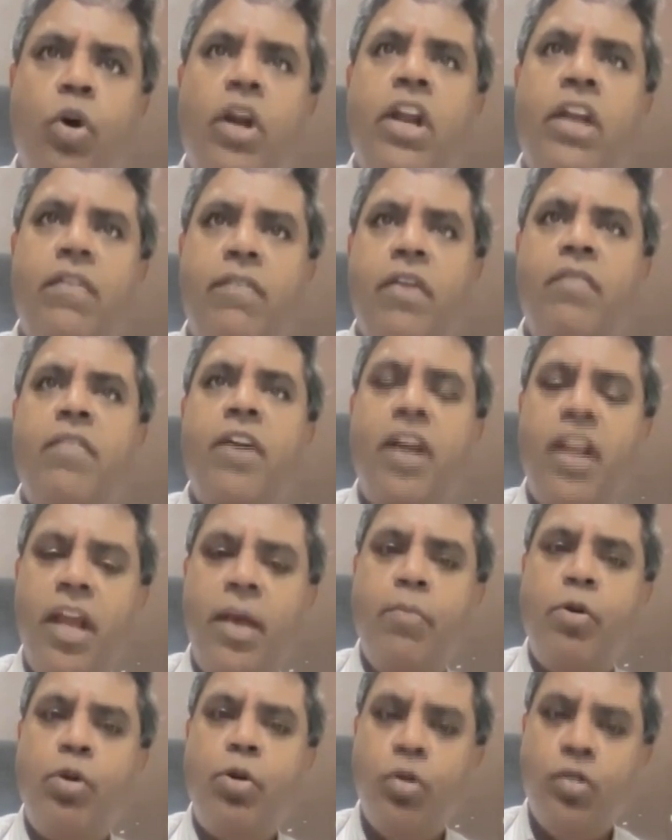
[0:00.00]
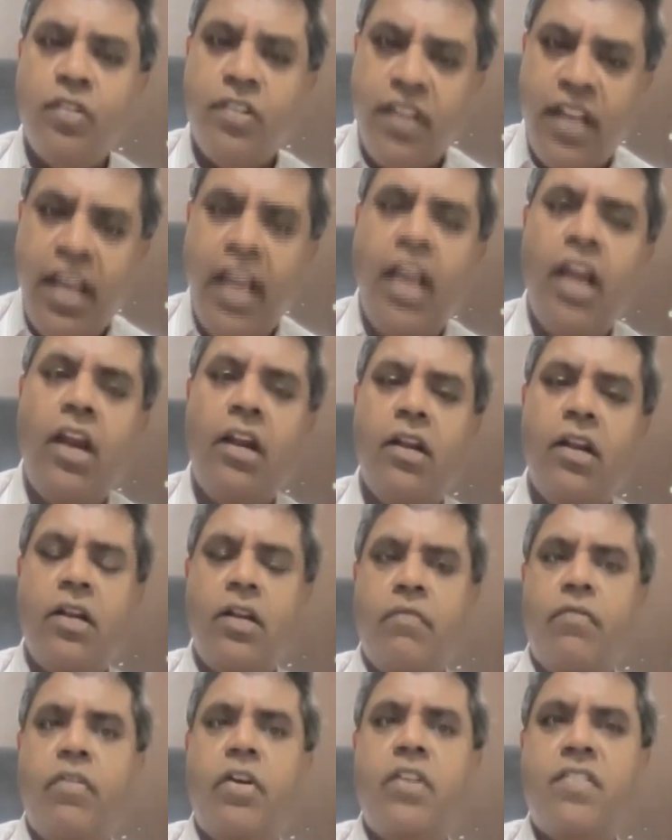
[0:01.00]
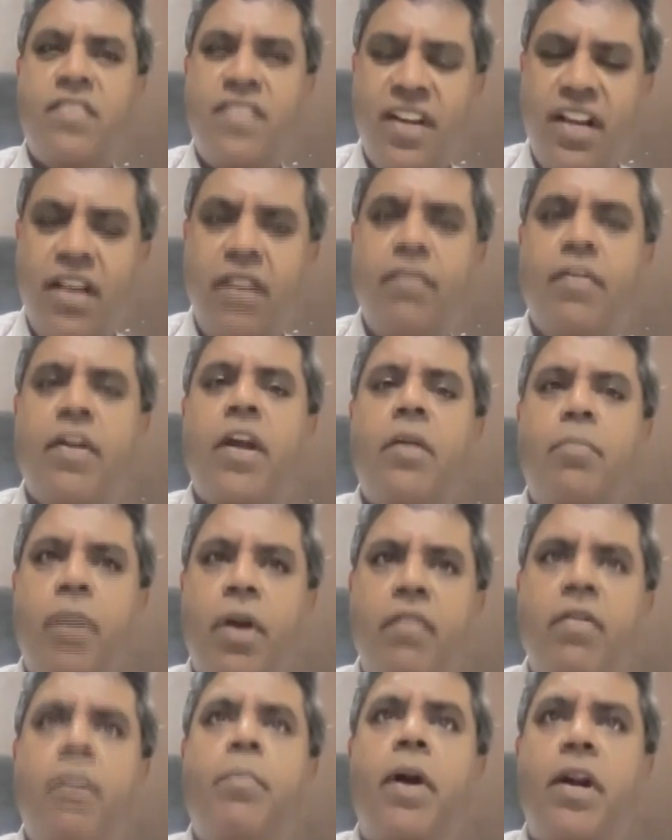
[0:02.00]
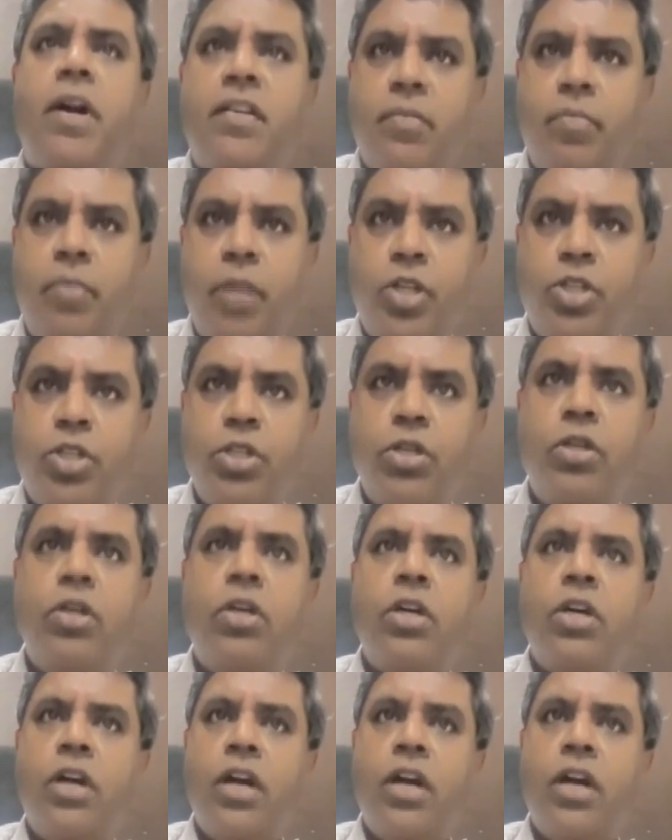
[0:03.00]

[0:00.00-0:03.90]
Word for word: only when we are able to scale with significant private participation.